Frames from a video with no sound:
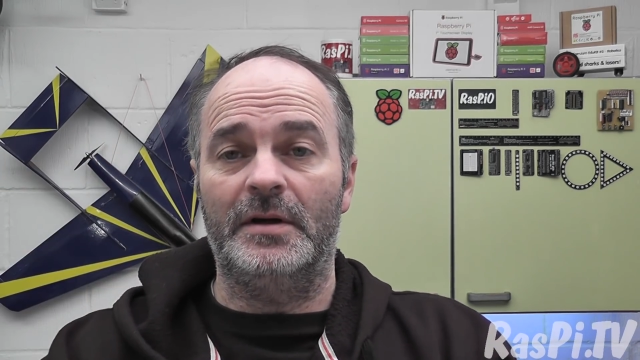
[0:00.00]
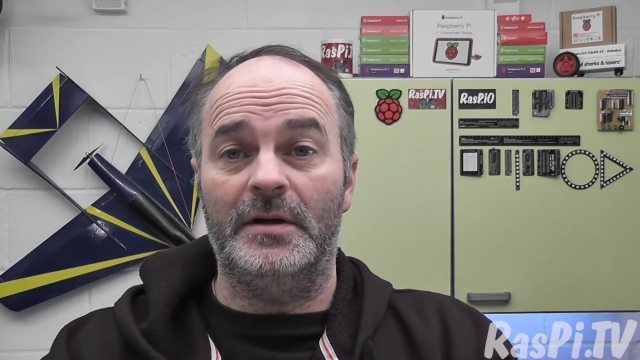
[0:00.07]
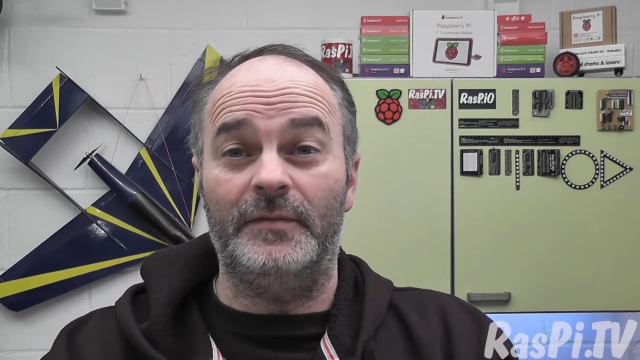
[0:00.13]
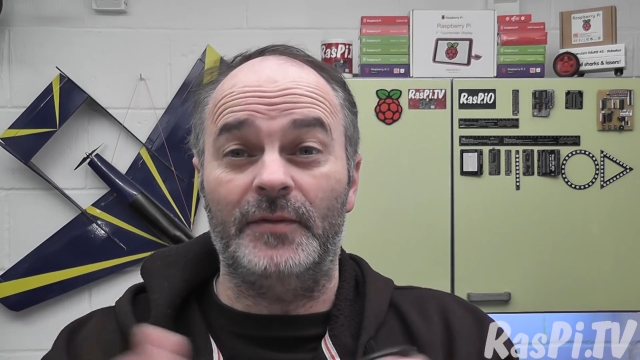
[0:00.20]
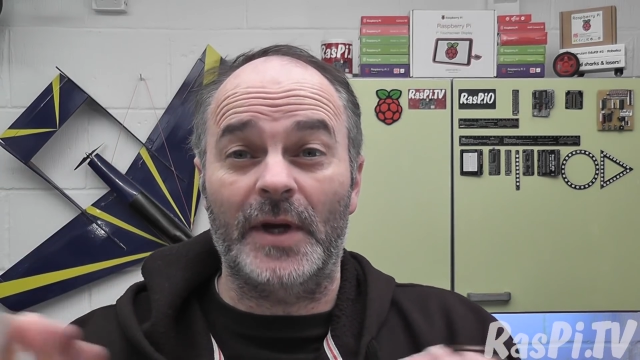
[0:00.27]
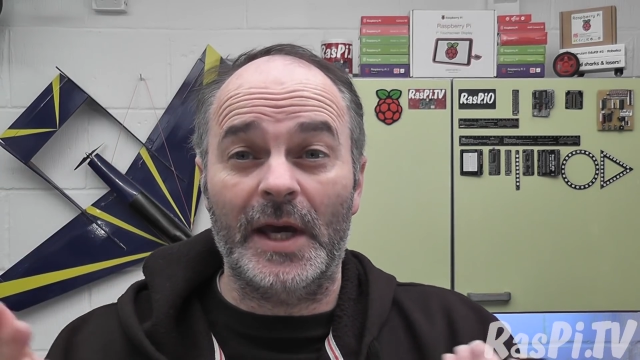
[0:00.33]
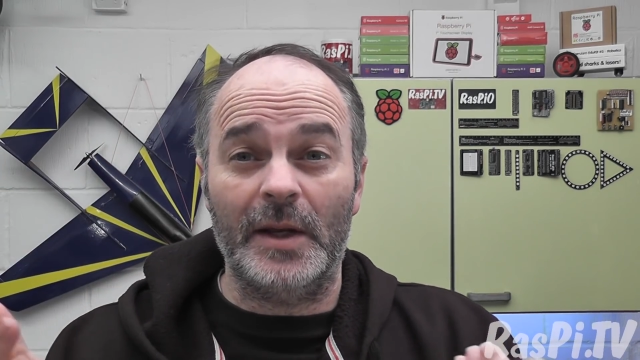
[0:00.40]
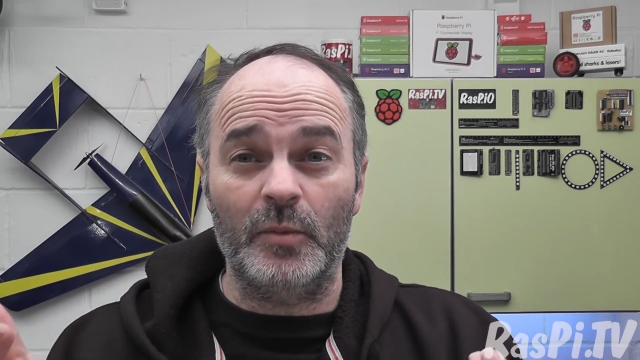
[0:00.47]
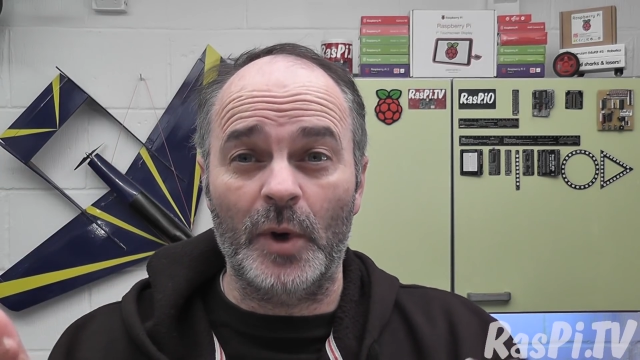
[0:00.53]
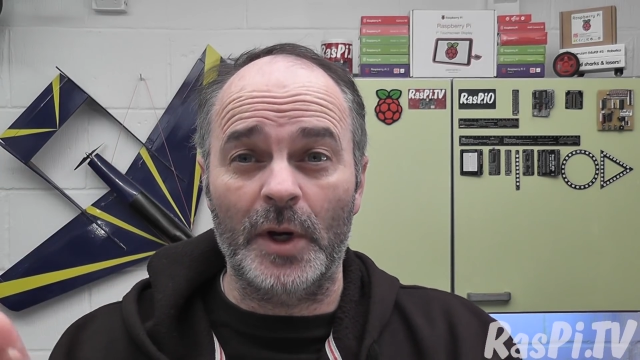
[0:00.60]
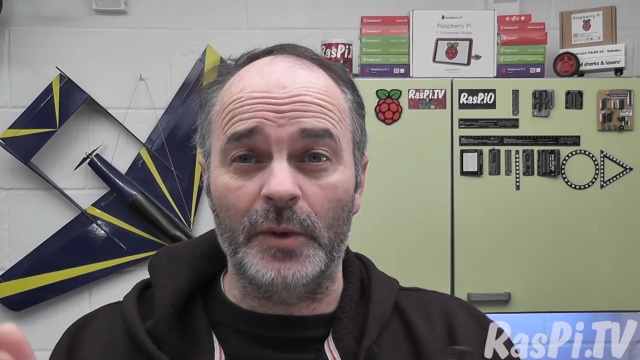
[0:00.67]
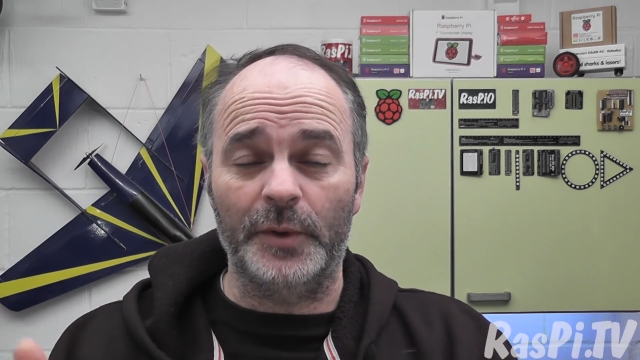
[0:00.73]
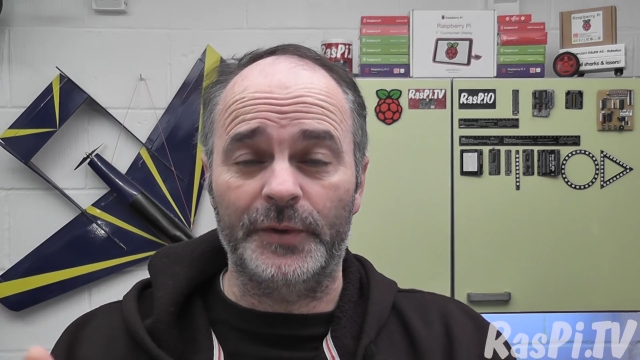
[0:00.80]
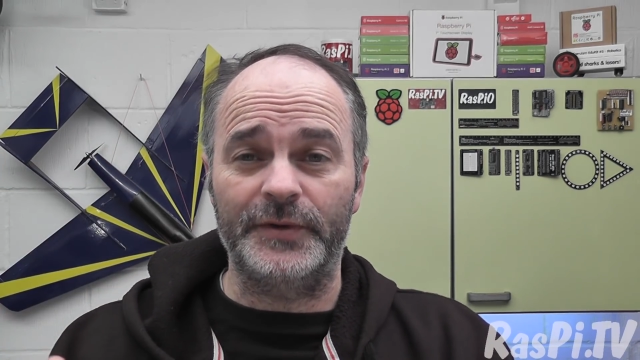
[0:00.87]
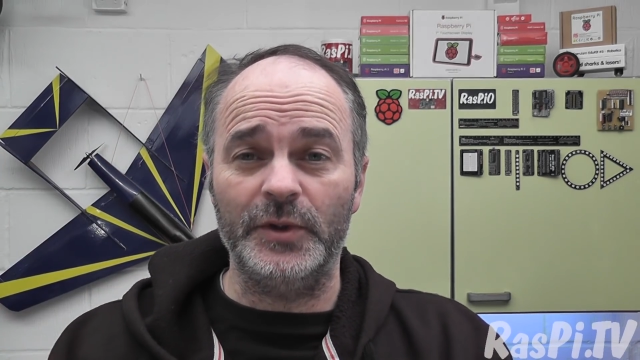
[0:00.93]
If you had
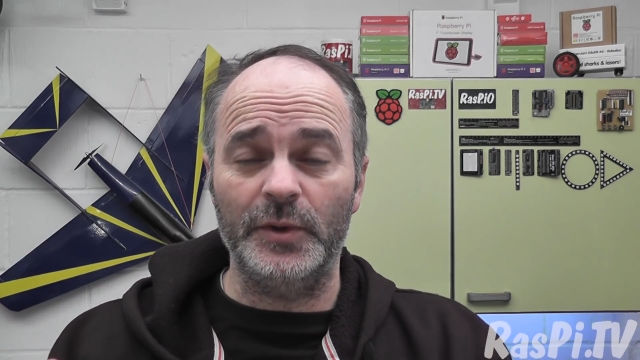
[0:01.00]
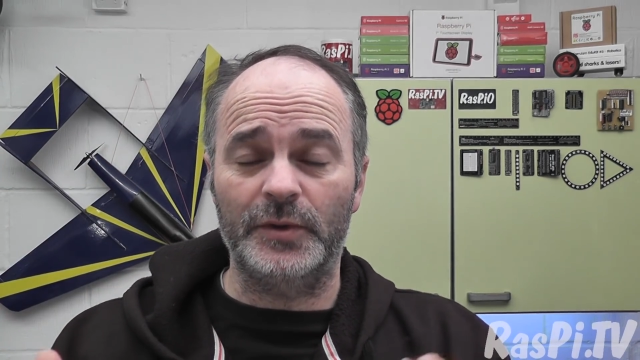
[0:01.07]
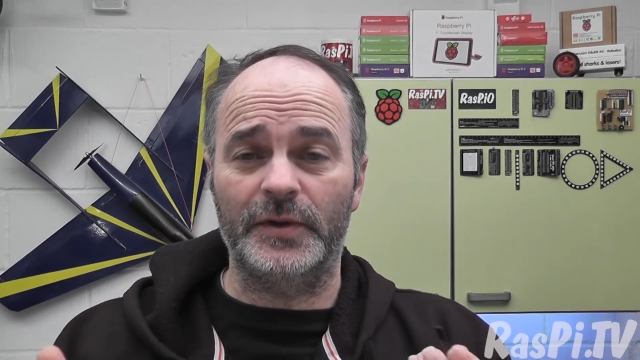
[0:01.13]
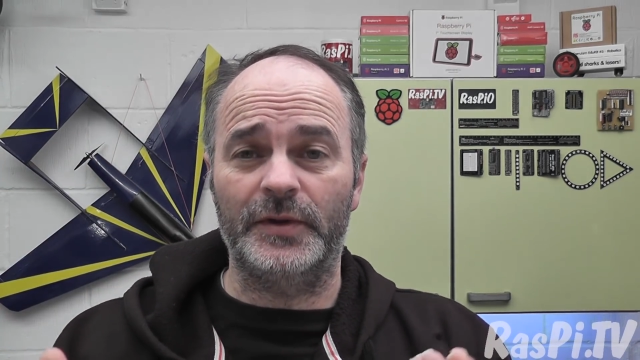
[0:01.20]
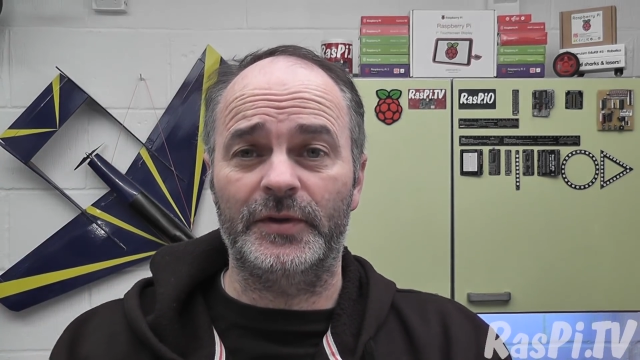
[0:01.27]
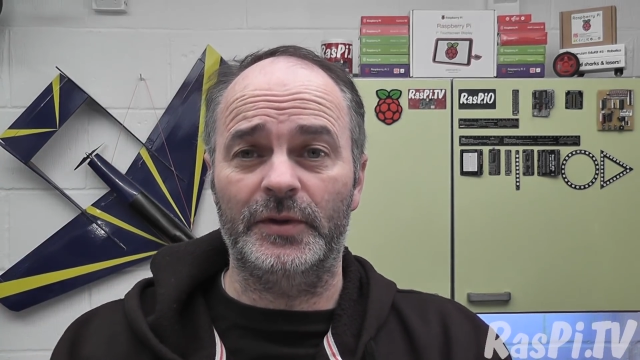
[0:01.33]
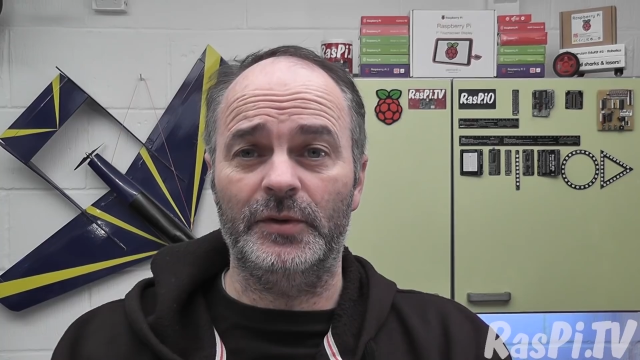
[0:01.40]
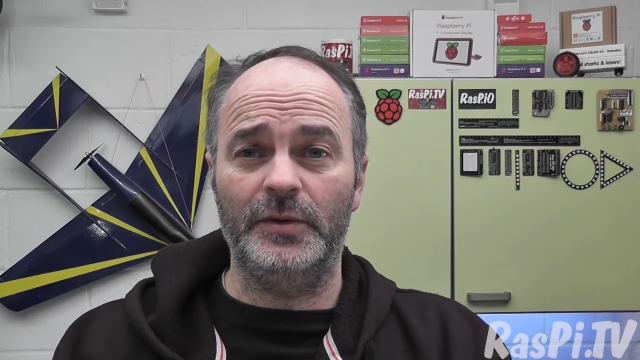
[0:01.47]
one or two to do,